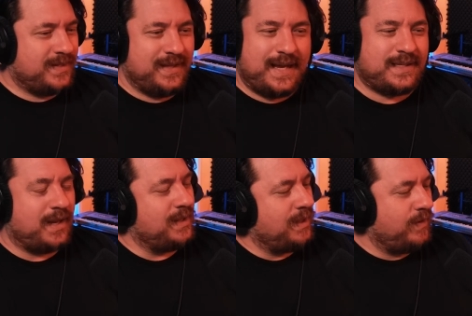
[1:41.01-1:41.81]
See, that's
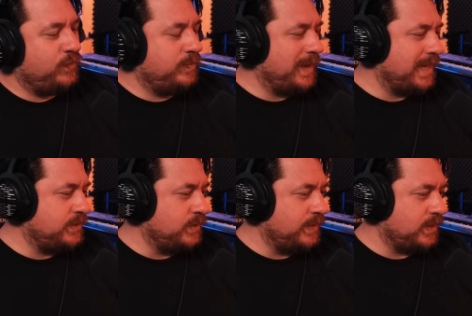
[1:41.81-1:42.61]
I love when
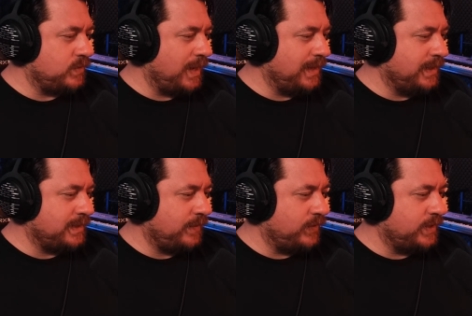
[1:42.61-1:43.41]
bands do this, right?
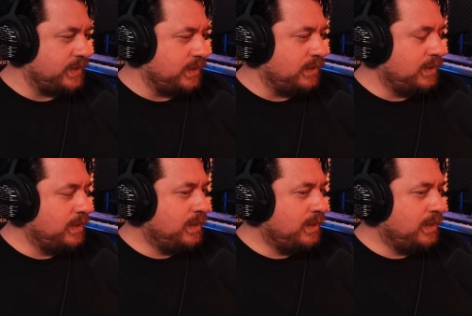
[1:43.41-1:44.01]
Let's have a listen.